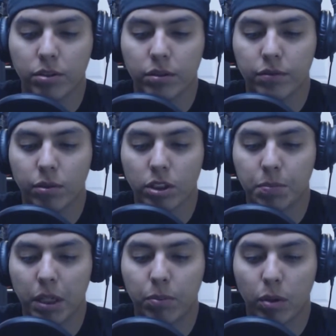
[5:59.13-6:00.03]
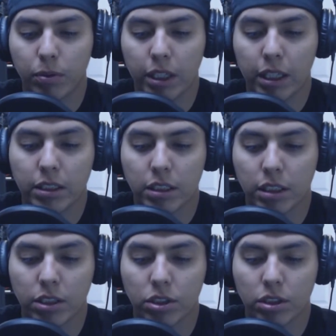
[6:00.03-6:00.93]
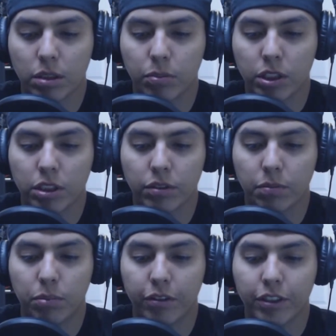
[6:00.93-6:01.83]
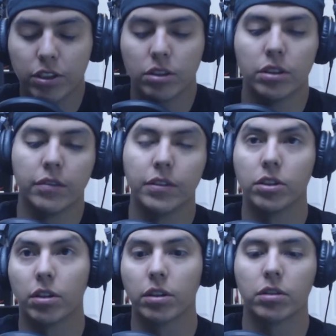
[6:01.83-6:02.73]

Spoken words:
to enforce by appropriate legislations the provisions of this